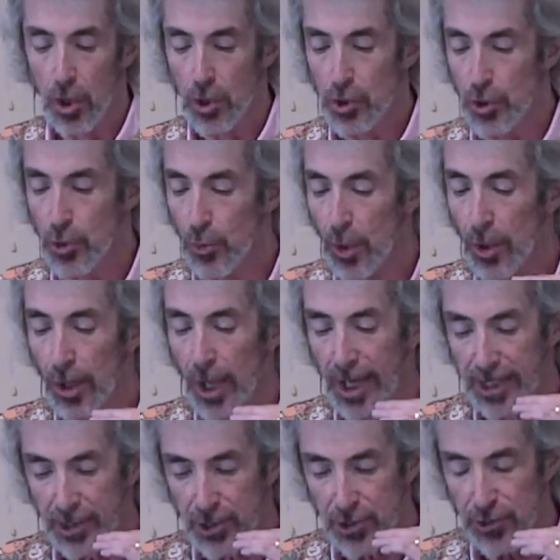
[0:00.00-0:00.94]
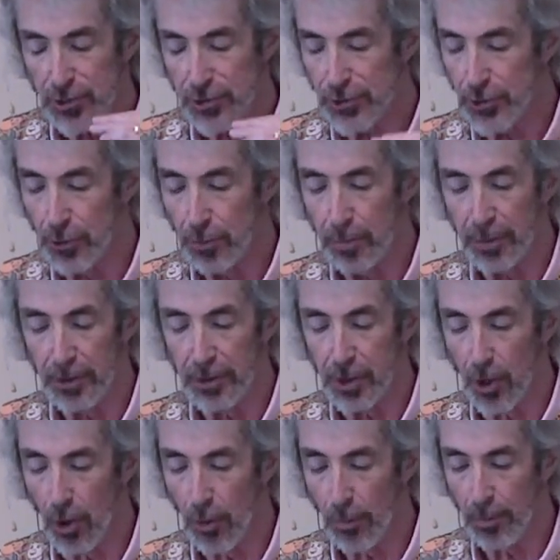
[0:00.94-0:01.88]
you are like a stupid
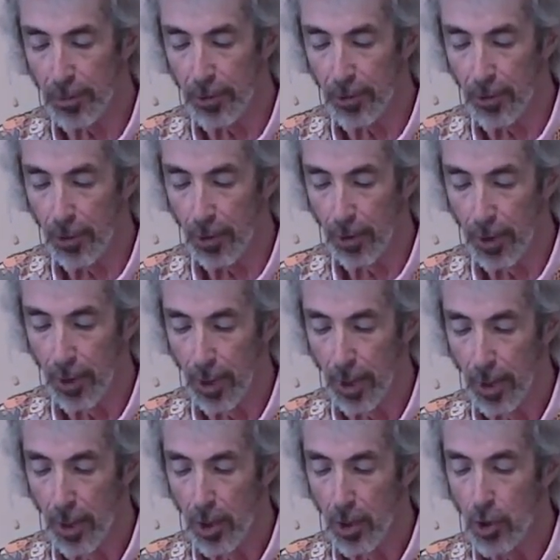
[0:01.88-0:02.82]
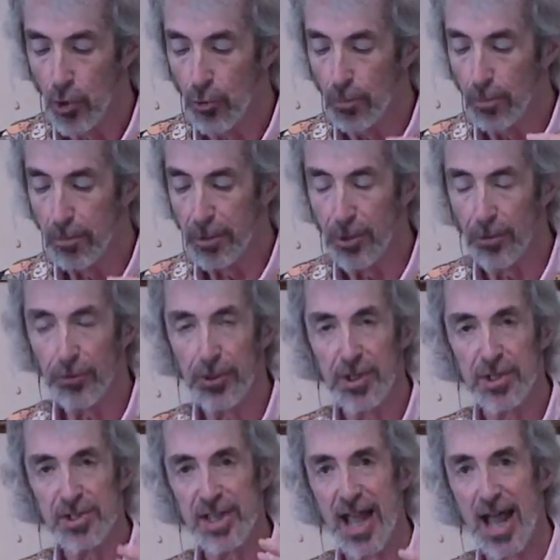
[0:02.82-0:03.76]
carpenter who built
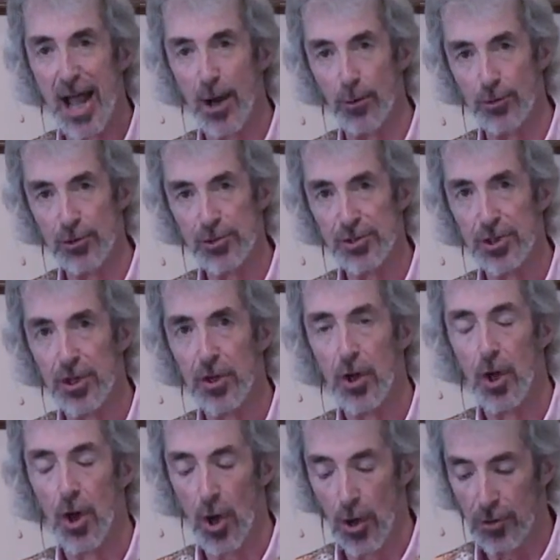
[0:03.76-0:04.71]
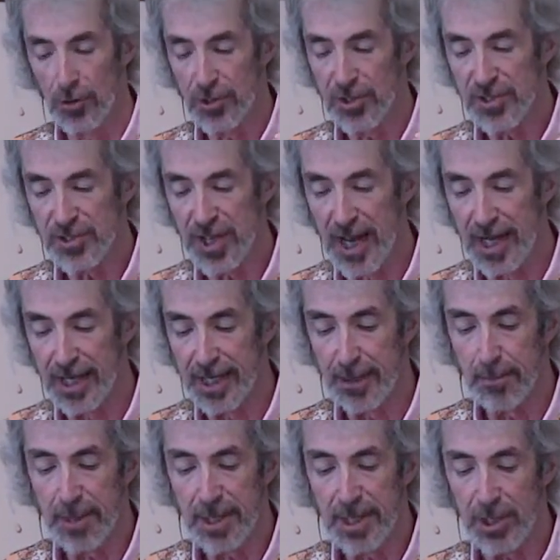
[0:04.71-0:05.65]
his house on the
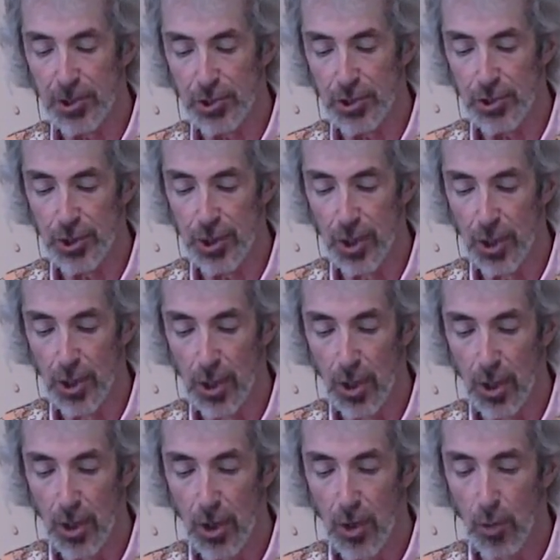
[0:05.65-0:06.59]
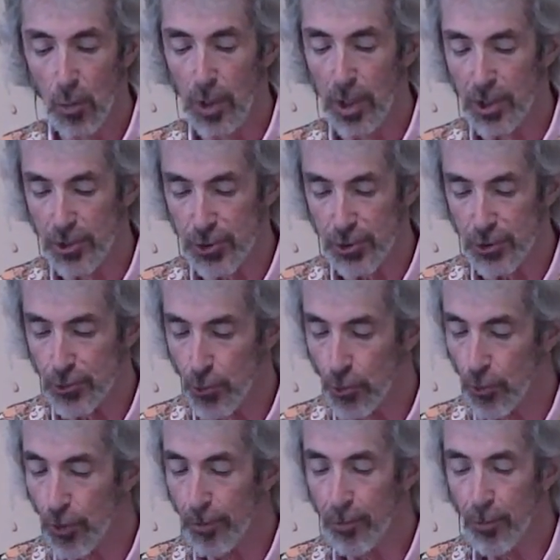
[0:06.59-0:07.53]
sandy beach. When a
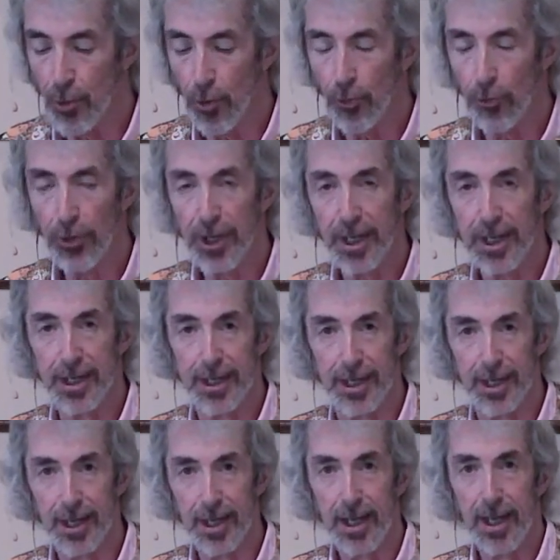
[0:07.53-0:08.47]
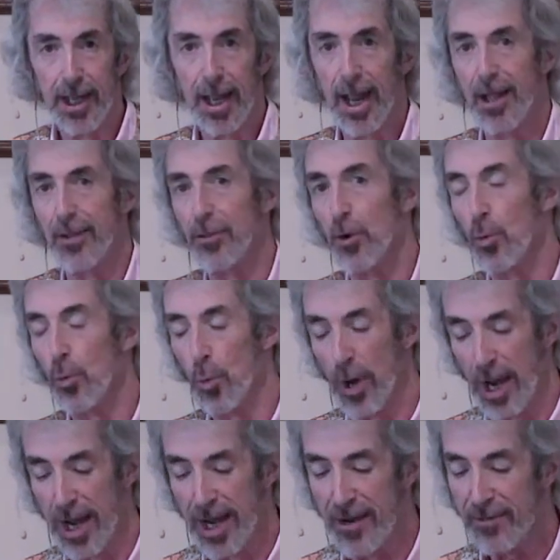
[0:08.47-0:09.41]
storm rolled in and the
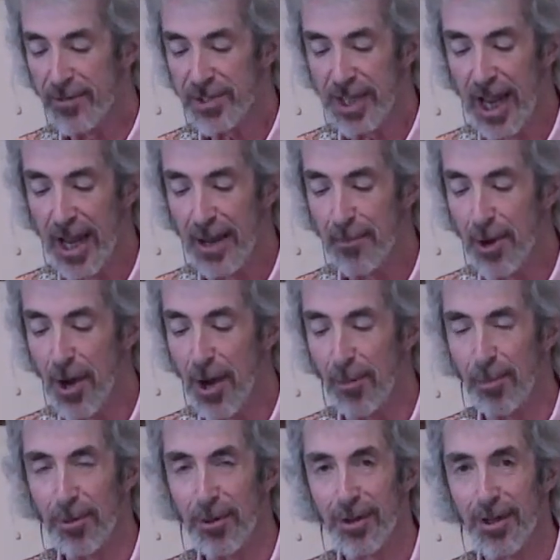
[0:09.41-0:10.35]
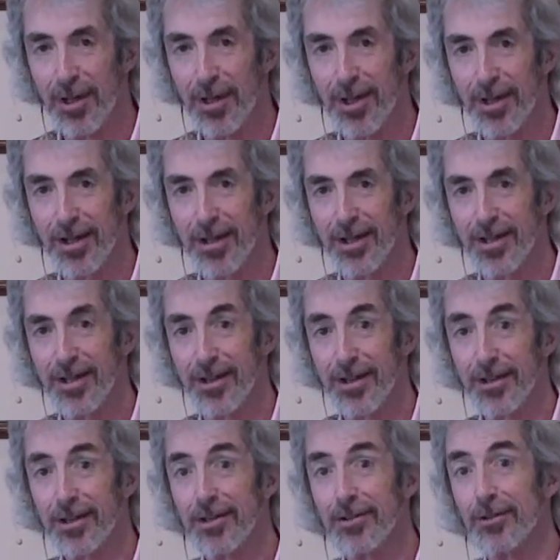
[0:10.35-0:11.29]
waves came up,
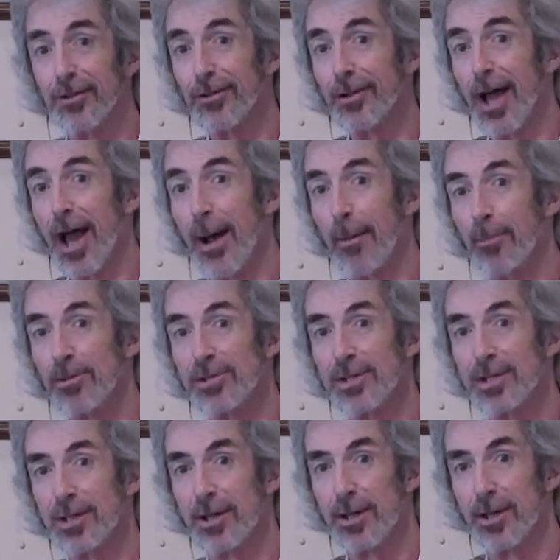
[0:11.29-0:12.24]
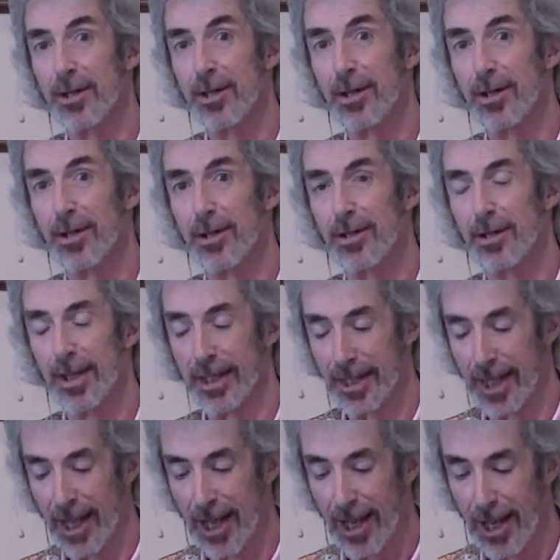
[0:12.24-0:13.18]
it collapsed
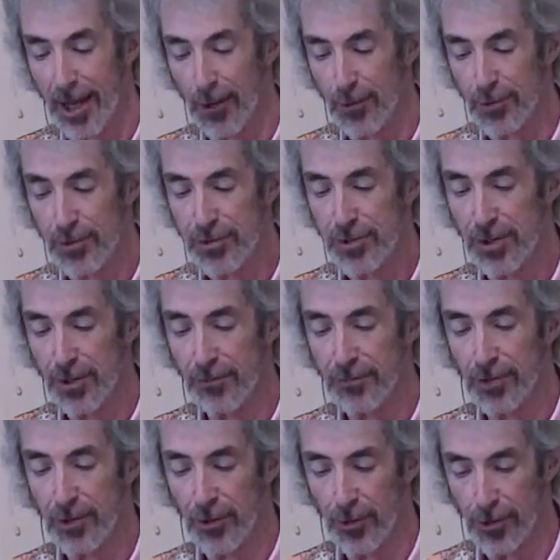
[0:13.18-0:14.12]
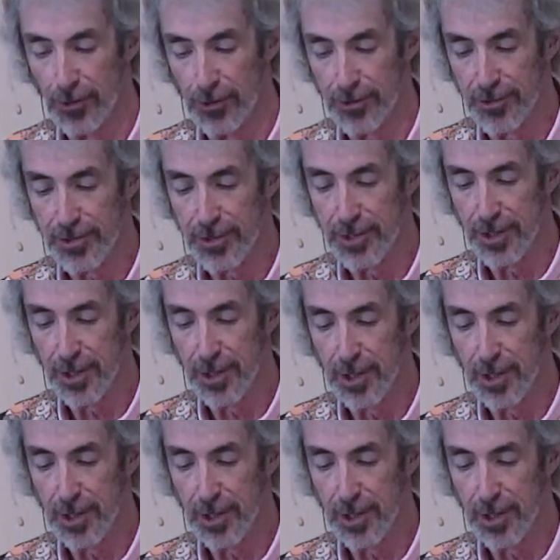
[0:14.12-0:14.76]
like a house of cards.